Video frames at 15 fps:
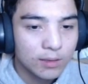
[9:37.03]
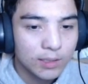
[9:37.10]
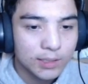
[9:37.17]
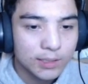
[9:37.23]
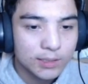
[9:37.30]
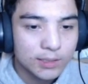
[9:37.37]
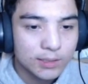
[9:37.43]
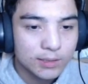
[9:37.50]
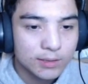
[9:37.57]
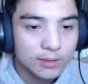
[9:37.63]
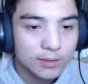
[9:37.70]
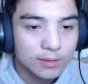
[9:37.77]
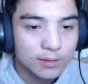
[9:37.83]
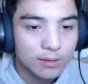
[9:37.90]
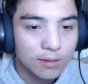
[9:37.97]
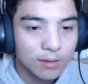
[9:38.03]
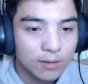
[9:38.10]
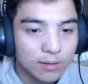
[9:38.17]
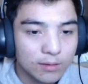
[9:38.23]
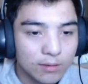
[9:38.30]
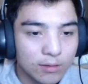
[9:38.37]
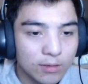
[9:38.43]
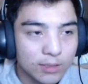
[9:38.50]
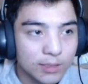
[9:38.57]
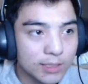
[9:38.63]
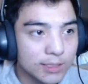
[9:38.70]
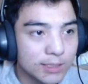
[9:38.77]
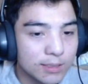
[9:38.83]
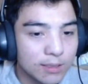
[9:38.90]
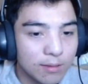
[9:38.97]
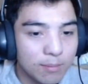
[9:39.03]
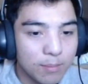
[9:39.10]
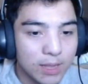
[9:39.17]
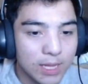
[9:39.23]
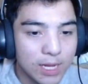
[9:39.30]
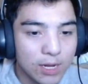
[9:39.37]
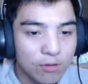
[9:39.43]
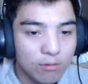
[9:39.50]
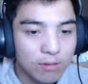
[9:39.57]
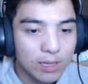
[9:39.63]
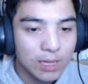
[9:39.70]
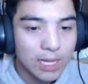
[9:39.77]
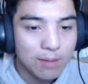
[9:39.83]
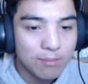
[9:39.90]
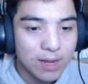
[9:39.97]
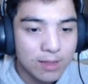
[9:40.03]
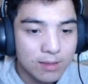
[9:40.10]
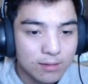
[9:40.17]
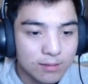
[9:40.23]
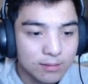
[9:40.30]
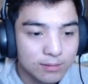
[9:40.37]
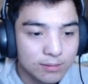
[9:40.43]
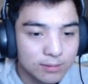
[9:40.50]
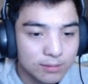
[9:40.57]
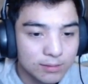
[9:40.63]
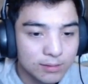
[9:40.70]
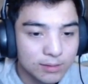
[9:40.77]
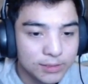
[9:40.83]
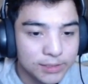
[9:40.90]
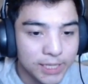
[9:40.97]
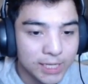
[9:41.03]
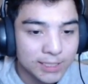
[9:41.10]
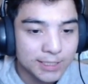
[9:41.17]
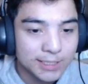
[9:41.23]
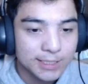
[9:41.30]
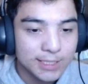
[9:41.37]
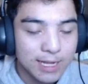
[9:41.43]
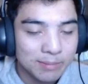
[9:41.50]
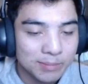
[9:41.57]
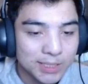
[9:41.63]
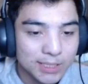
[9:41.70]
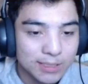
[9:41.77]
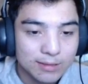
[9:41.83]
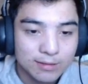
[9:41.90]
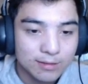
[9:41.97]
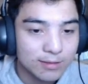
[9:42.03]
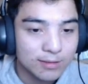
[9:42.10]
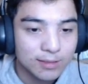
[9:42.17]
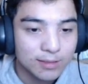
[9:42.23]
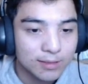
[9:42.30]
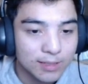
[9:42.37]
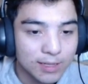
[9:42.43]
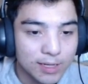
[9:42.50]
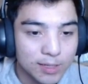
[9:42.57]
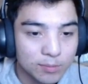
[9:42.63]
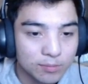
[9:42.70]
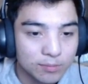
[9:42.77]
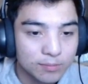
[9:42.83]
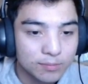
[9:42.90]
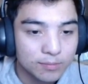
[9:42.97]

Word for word: Nice. Look at this. Blue Label. Change his names. Damn.